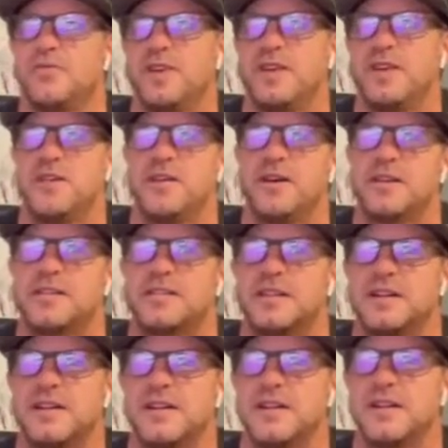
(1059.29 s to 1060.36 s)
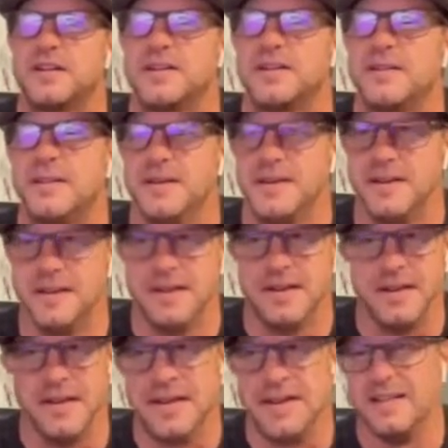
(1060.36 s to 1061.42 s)
Finger Lakes area,
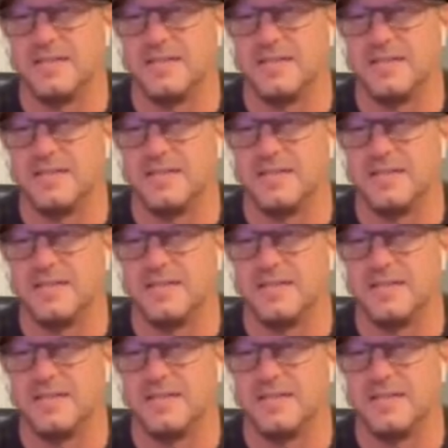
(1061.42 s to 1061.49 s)
and